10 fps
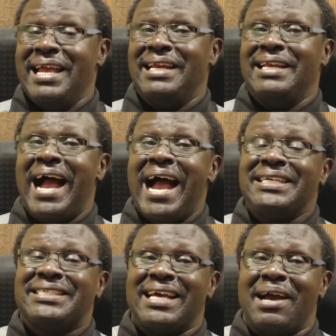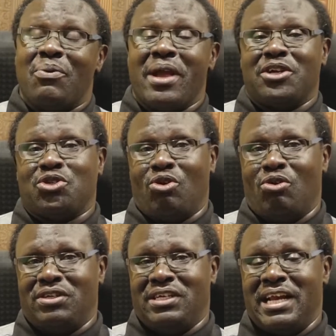In Isaiah, we are
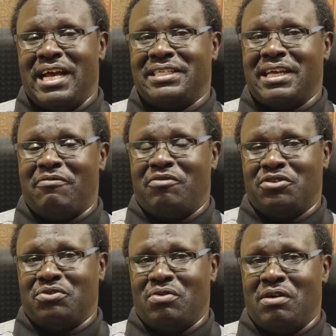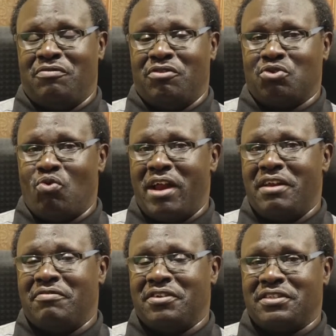told in Isaiah uh, 41
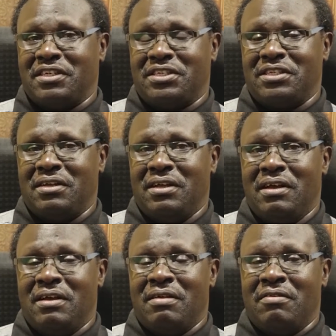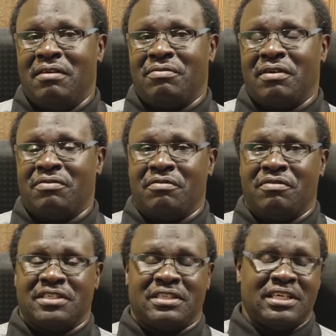and verse 30, uh, uh,
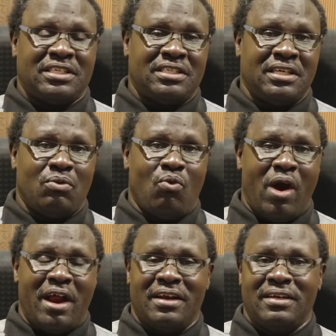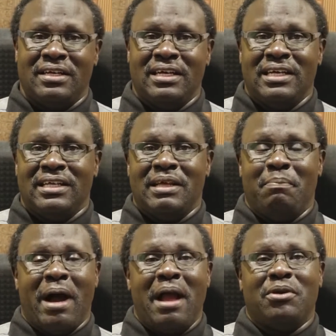verse 31, the
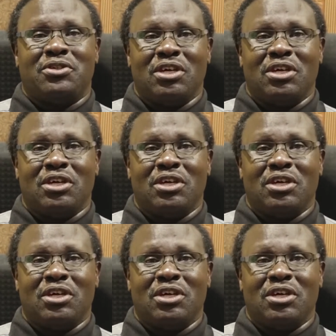Bible